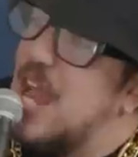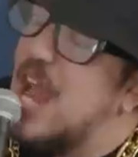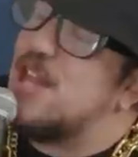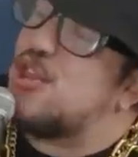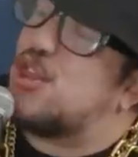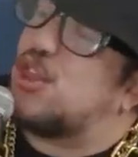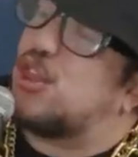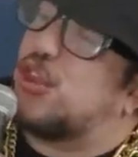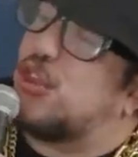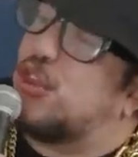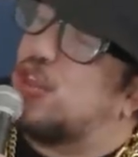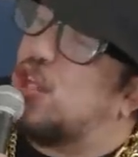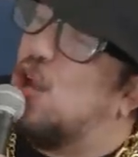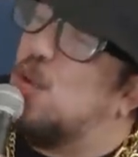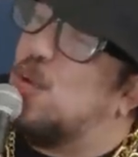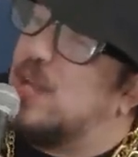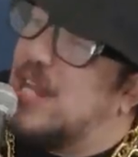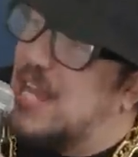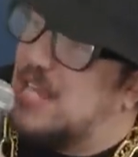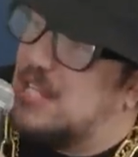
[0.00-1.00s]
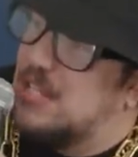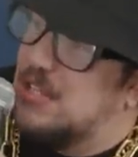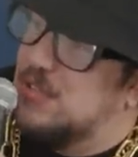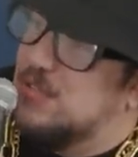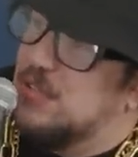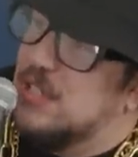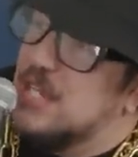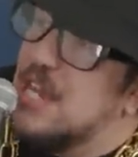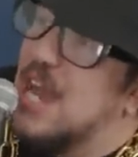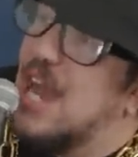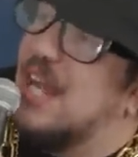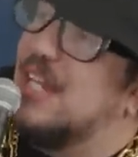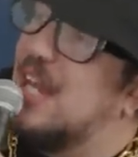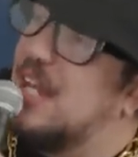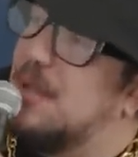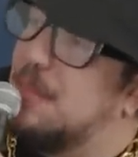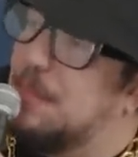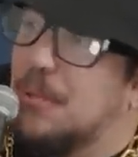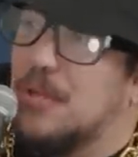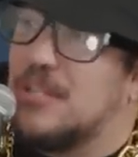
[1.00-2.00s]
and throw it at you and
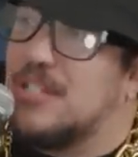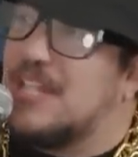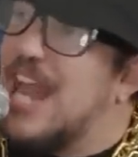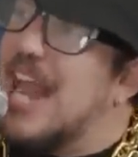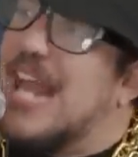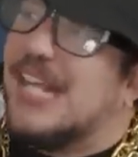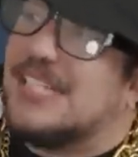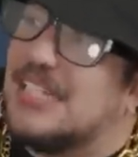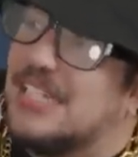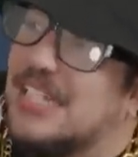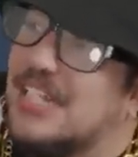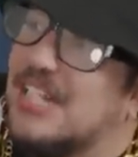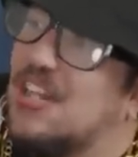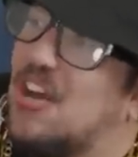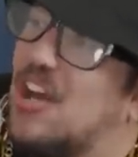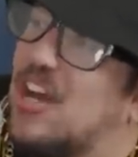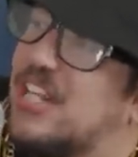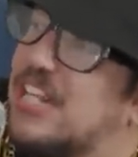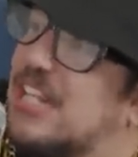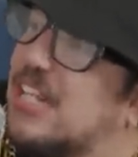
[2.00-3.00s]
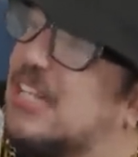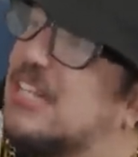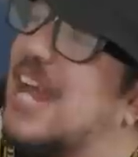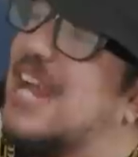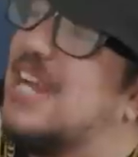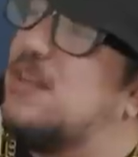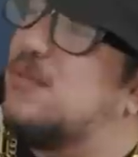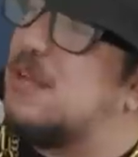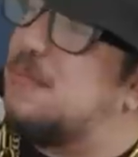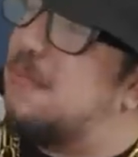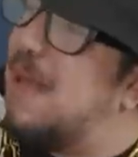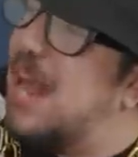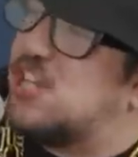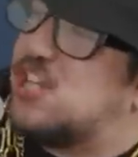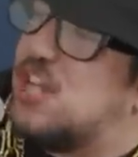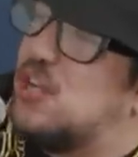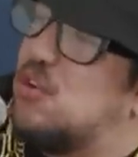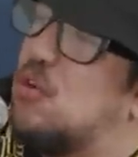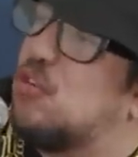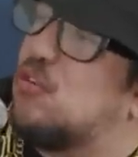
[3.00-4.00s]
then put gasoline on it, light it with a
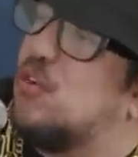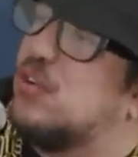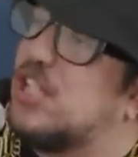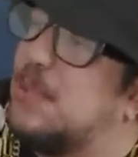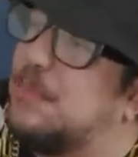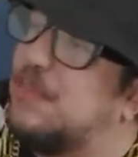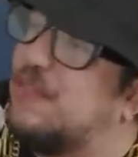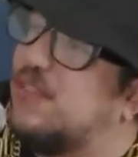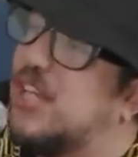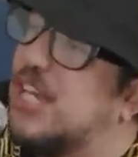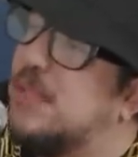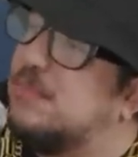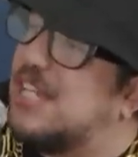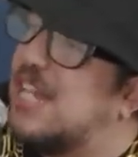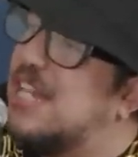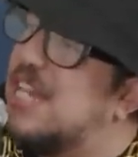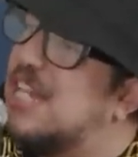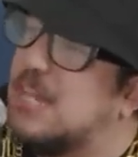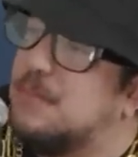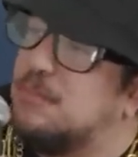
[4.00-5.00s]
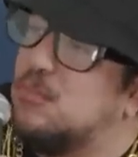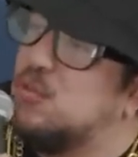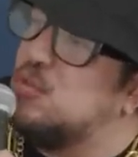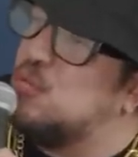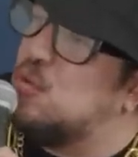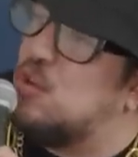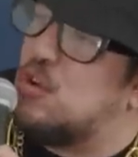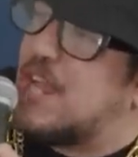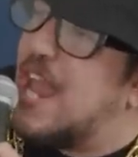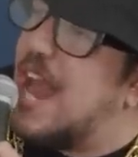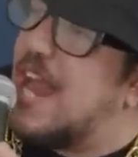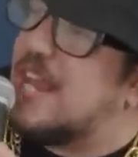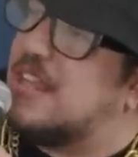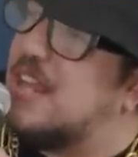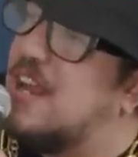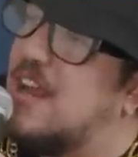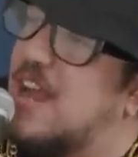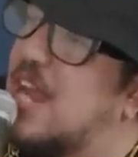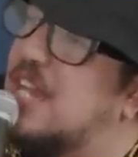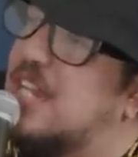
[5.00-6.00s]
match, it all goes up in flames and he can moonwalk out of
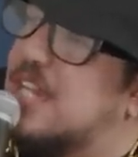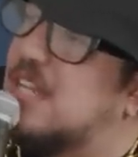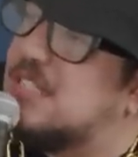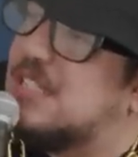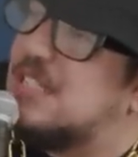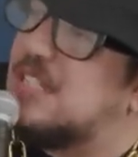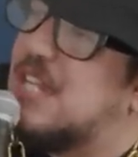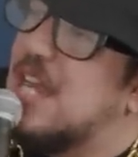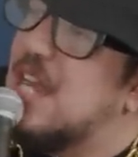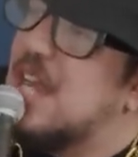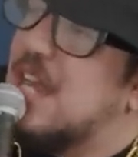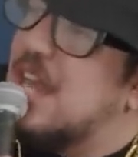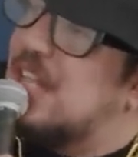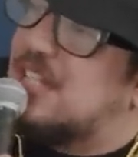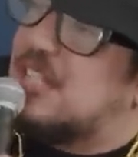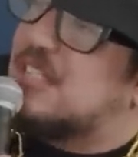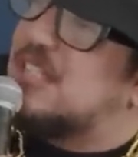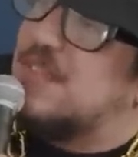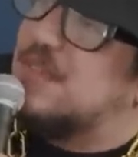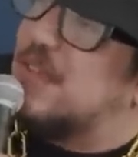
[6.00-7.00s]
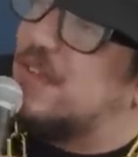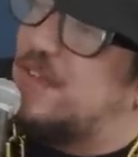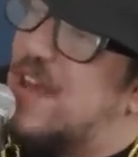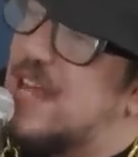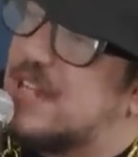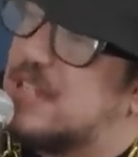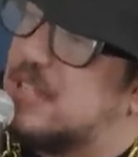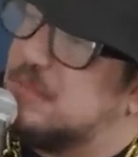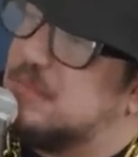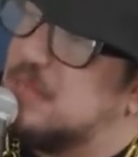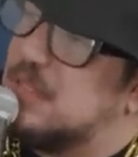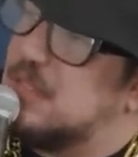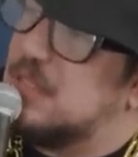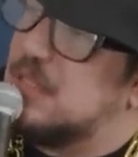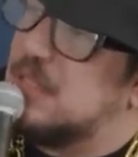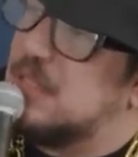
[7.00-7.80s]
there and he doesn't it doesn't even affect him. If